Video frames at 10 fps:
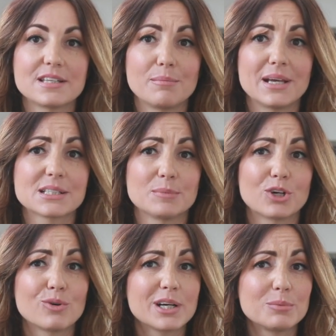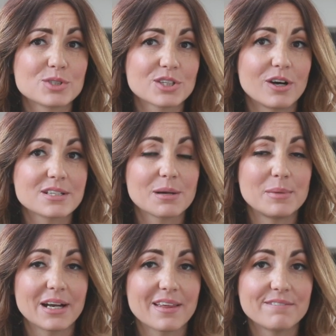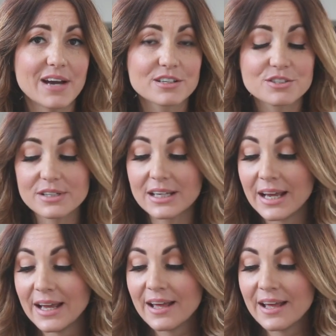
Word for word: They make some incredible cigars coming out of that factory.